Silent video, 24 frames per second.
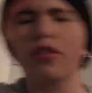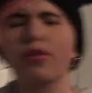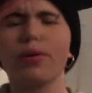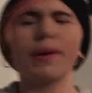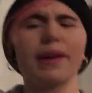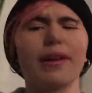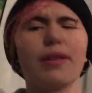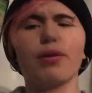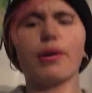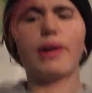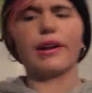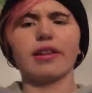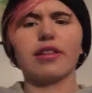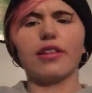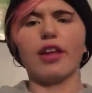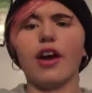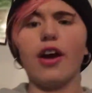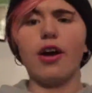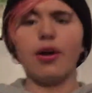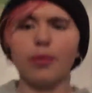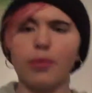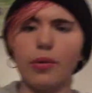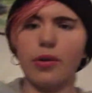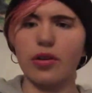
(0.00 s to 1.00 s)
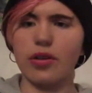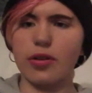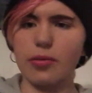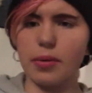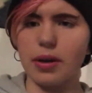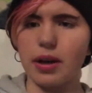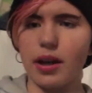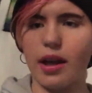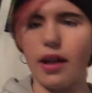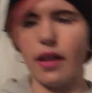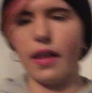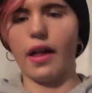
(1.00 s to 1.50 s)
2022 or
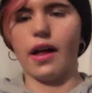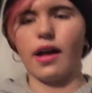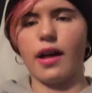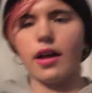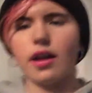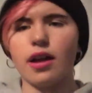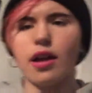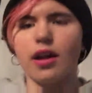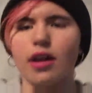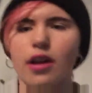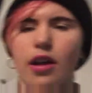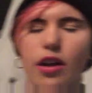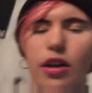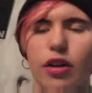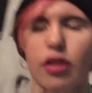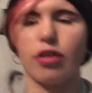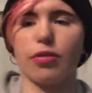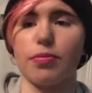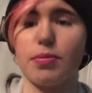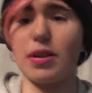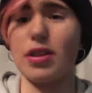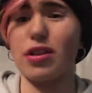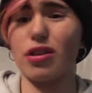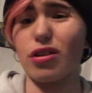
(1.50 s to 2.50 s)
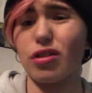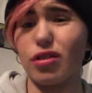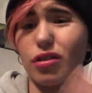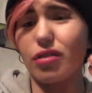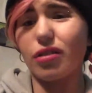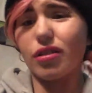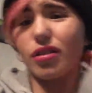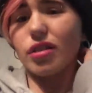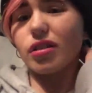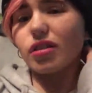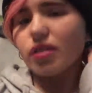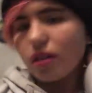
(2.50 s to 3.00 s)
something like that. Because
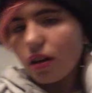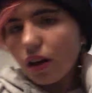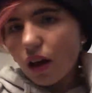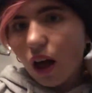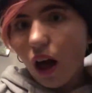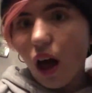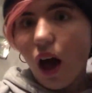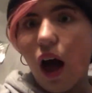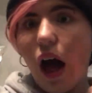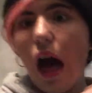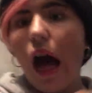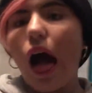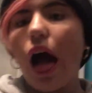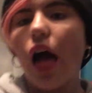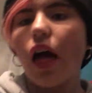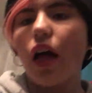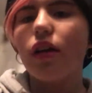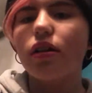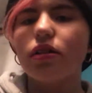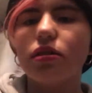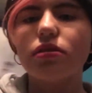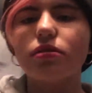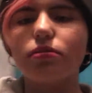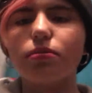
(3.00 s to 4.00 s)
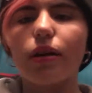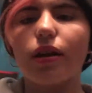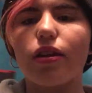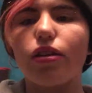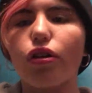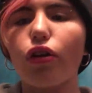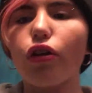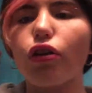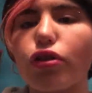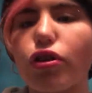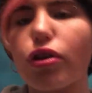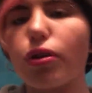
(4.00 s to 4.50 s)
my
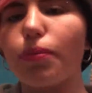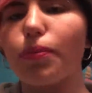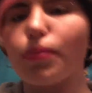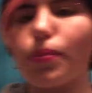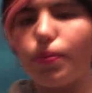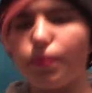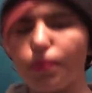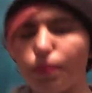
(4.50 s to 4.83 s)
social